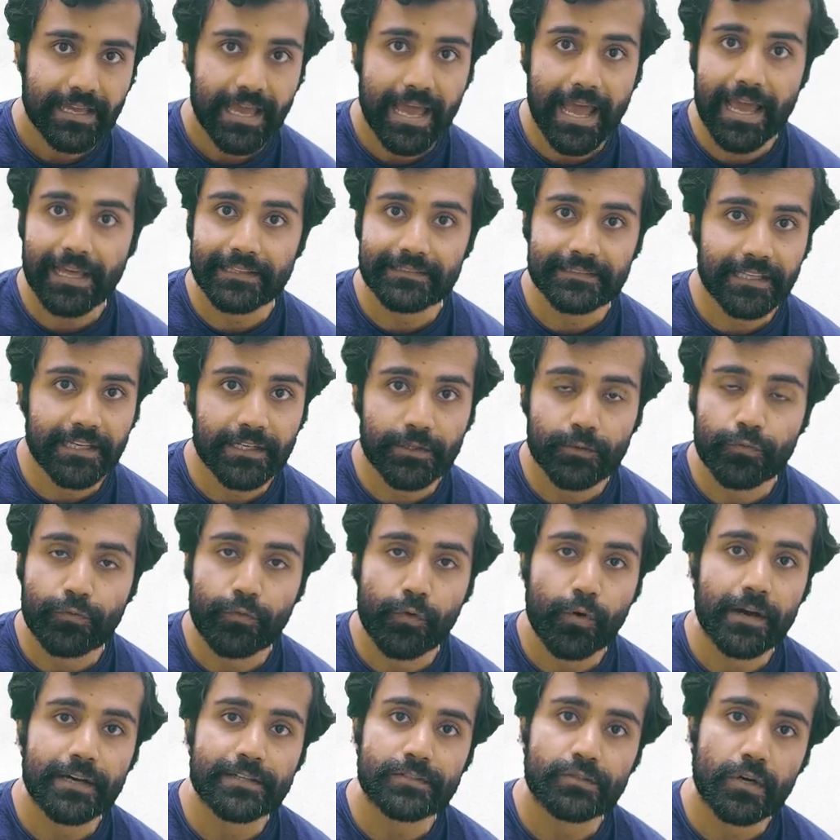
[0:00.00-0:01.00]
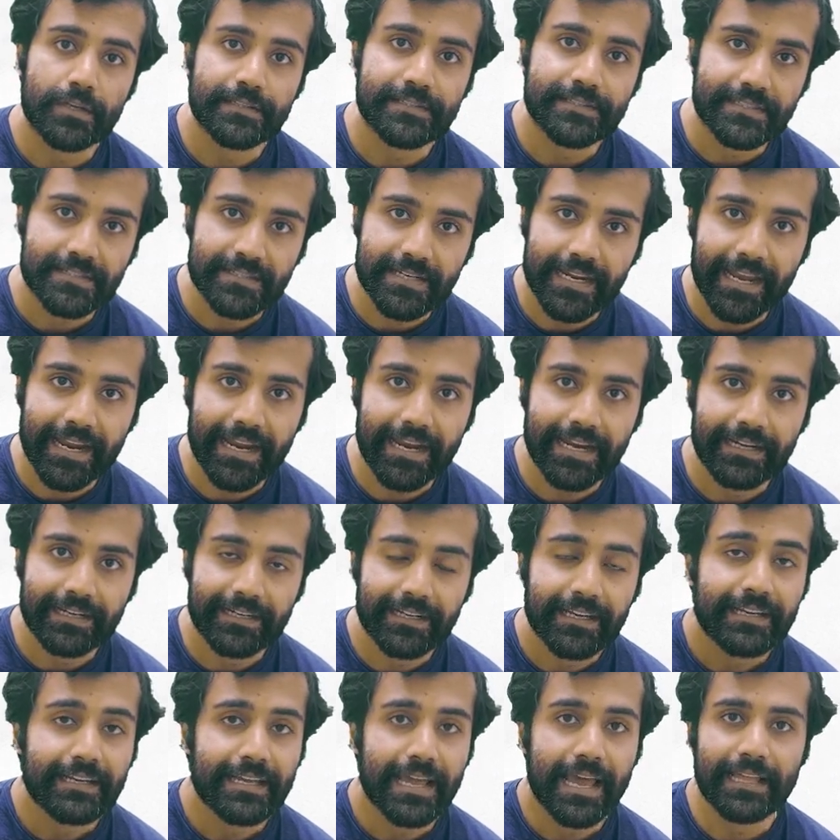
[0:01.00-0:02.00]
and then you focus on
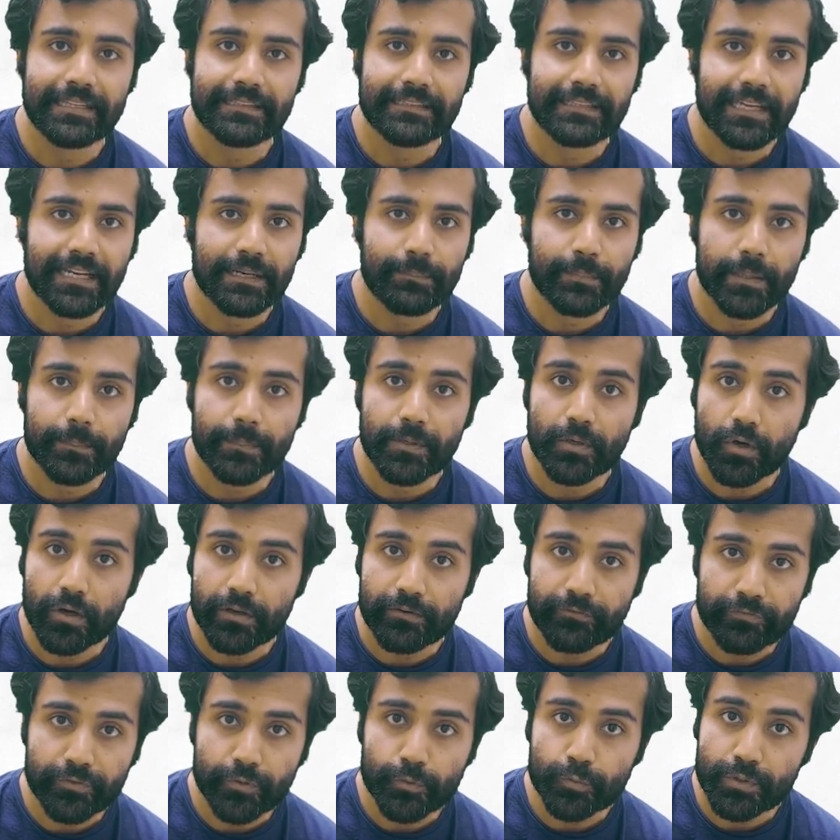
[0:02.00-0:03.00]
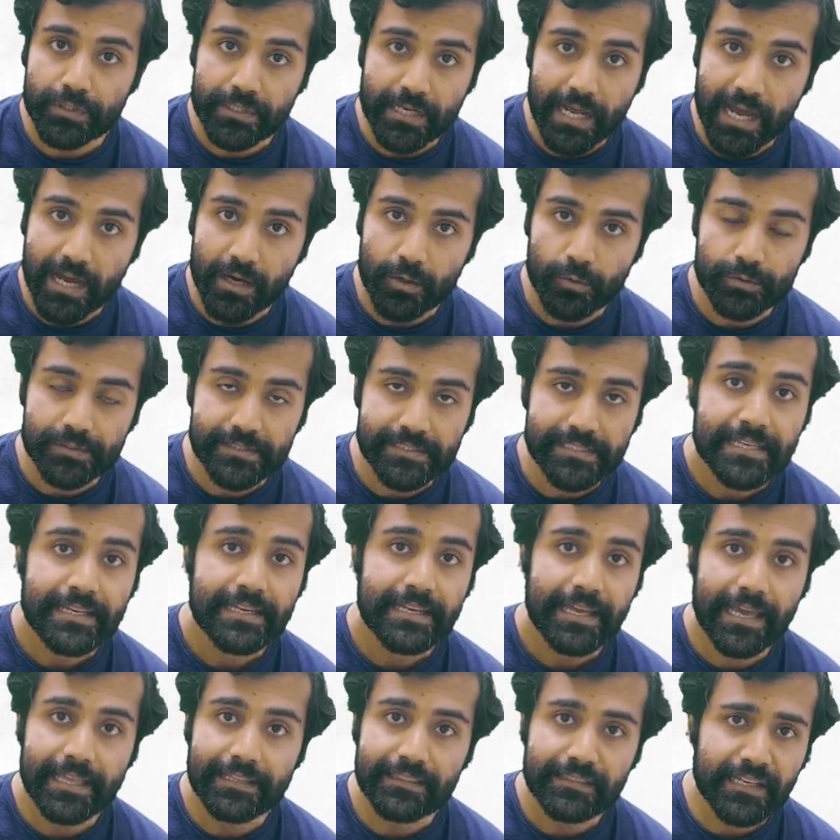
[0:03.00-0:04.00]
state and then maybe on few towns
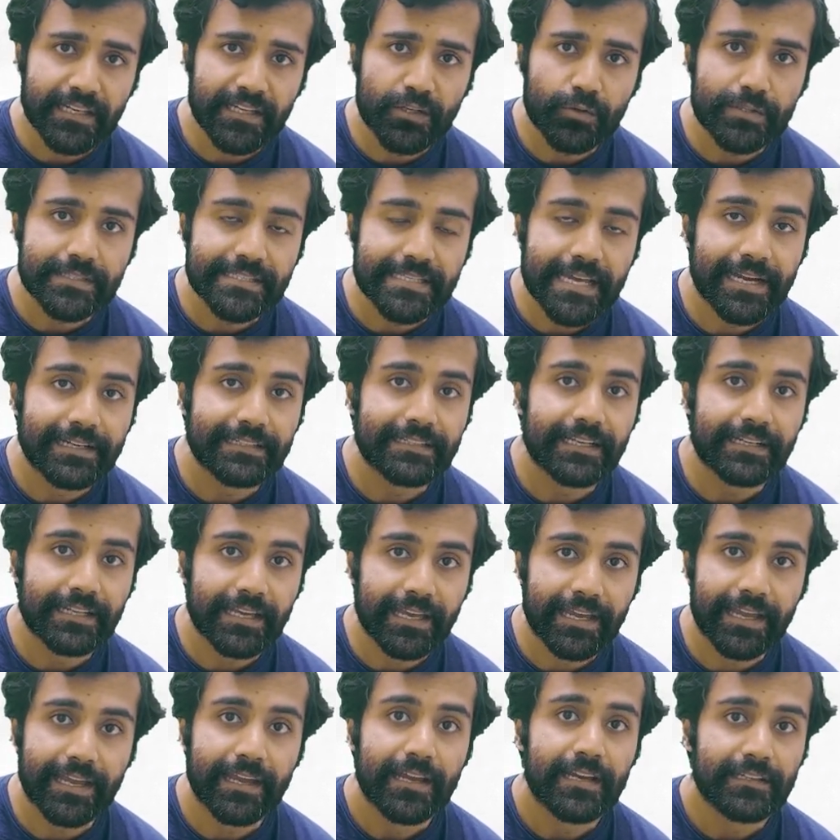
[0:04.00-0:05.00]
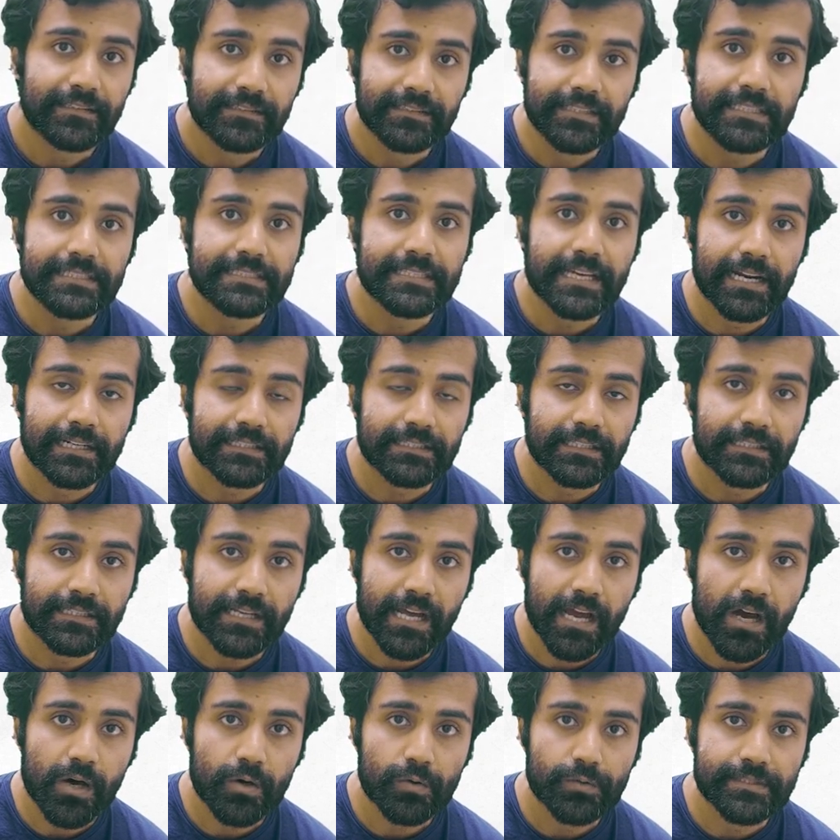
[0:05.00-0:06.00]
and then you decide that hey these are the
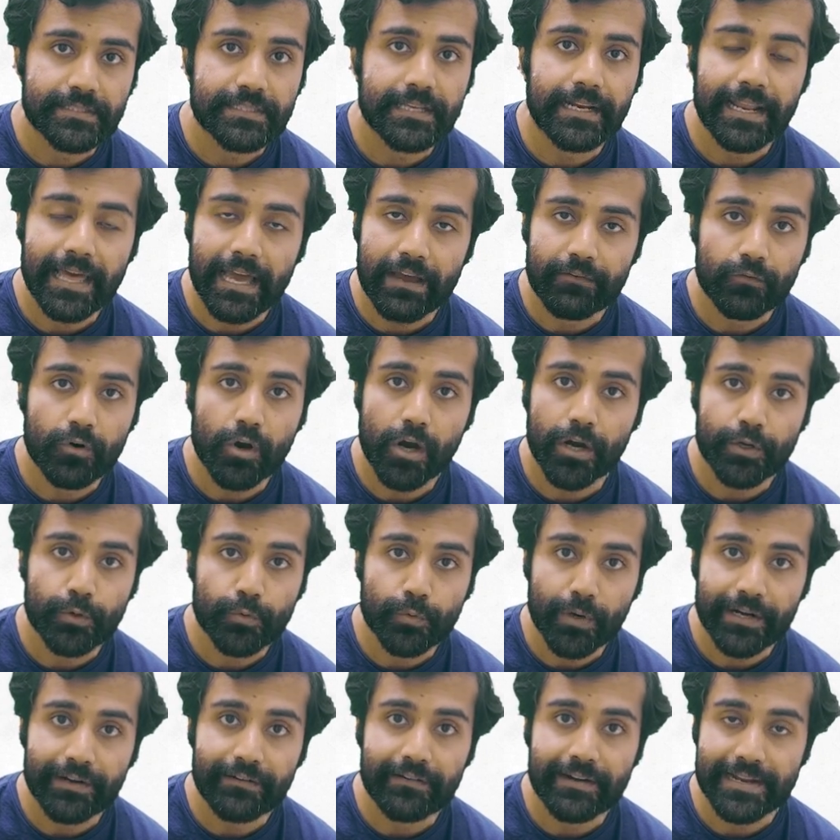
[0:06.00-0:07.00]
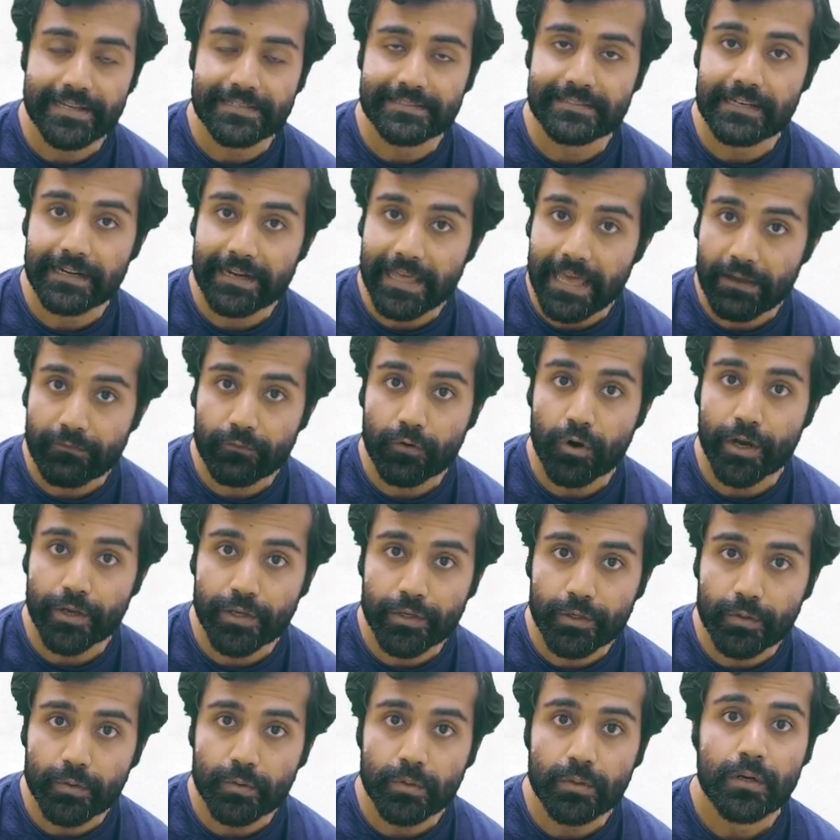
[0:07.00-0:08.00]
towns that i have got to address that i have
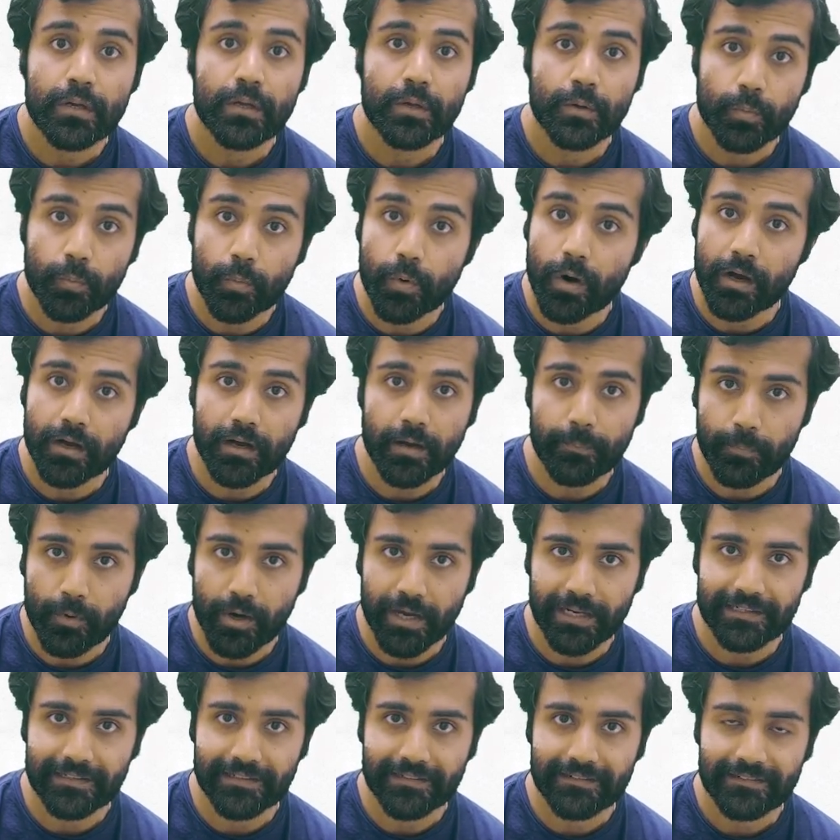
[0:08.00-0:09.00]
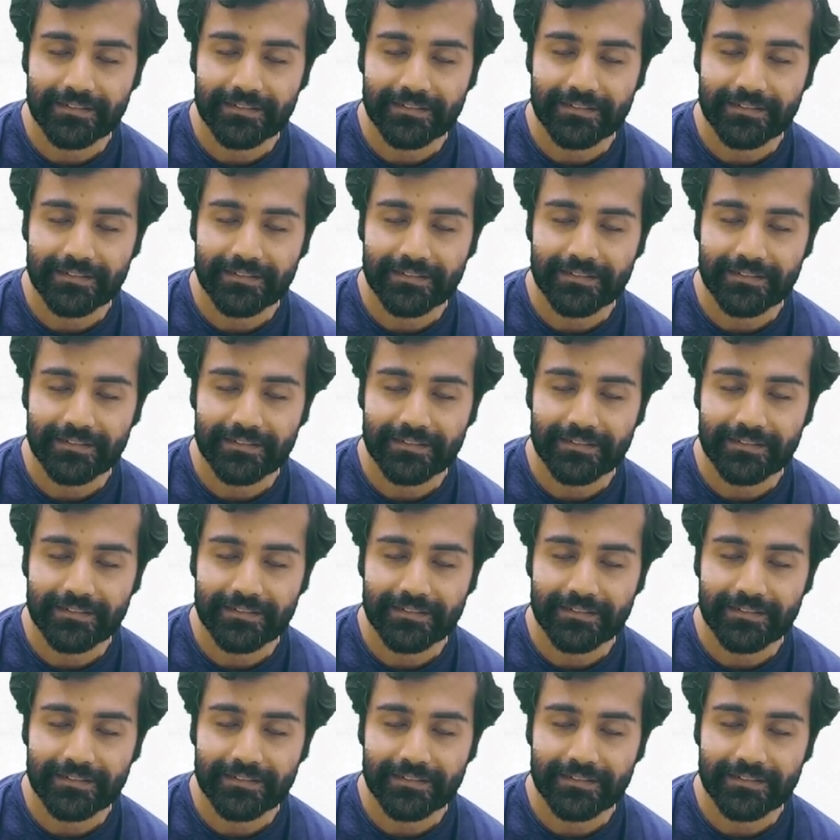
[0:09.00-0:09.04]
got to work upon